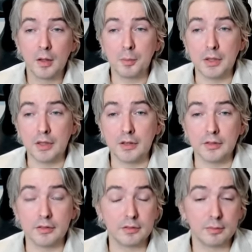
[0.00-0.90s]

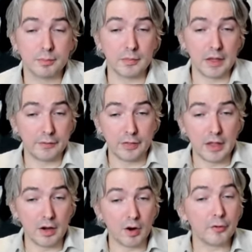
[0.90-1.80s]
because if
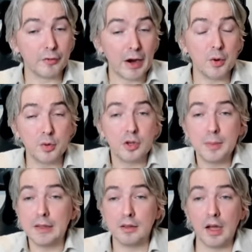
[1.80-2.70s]
they are found to
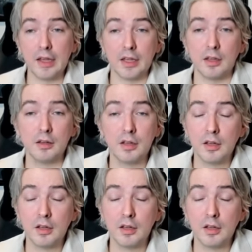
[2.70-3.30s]
be lying,